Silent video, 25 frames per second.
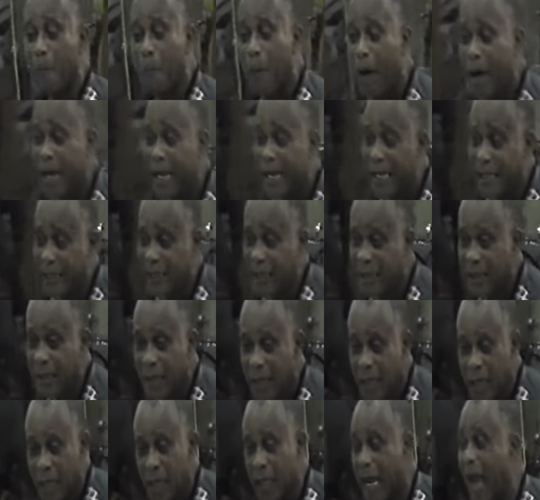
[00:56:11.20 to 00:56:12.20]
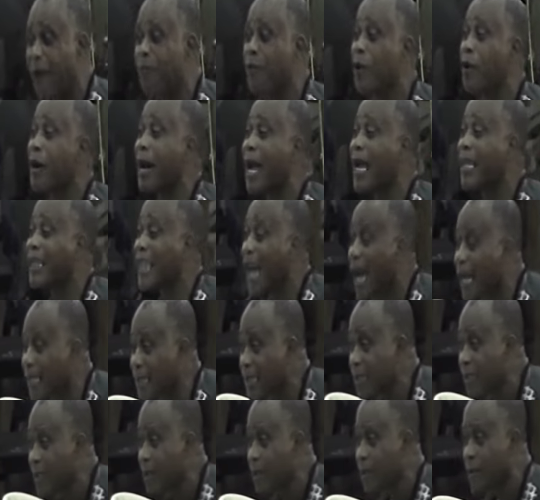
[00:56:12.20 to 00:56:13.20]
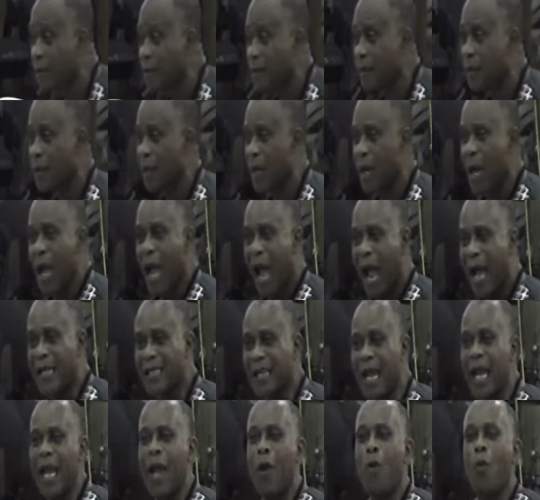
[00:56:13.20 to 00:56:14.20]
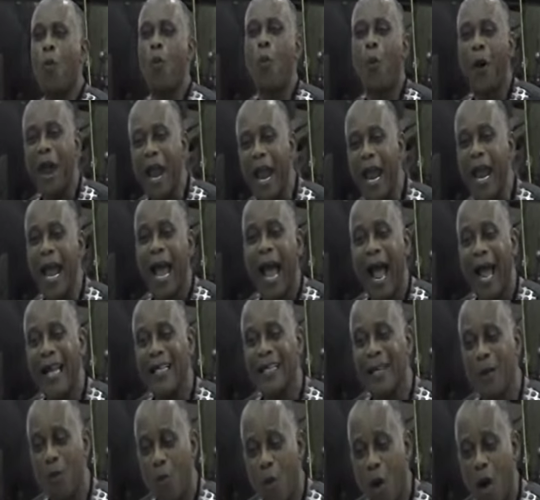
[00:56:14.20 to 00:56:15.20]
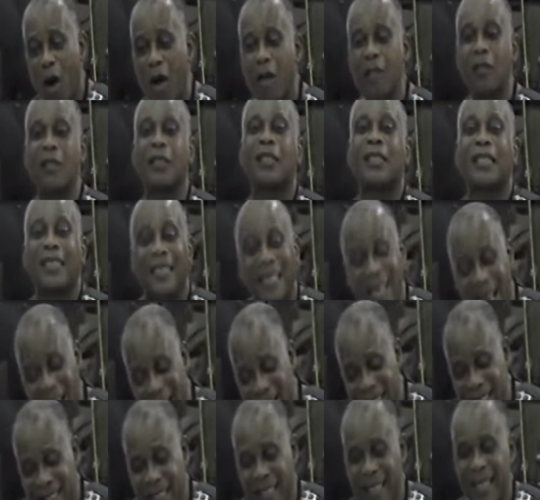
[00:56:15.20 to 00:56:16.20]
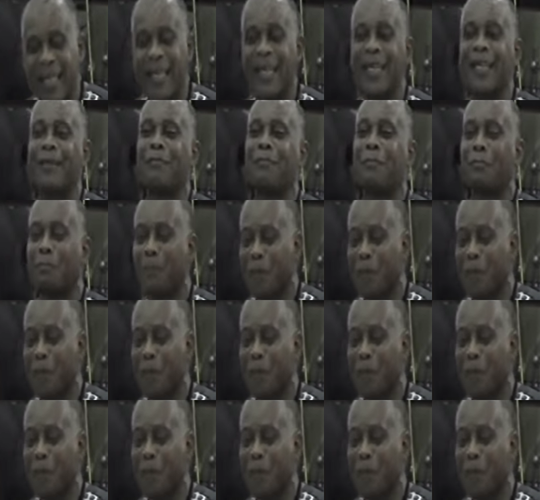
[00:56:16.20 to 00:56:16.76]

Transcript: pocket. Have you read that? I said, We are the ones sending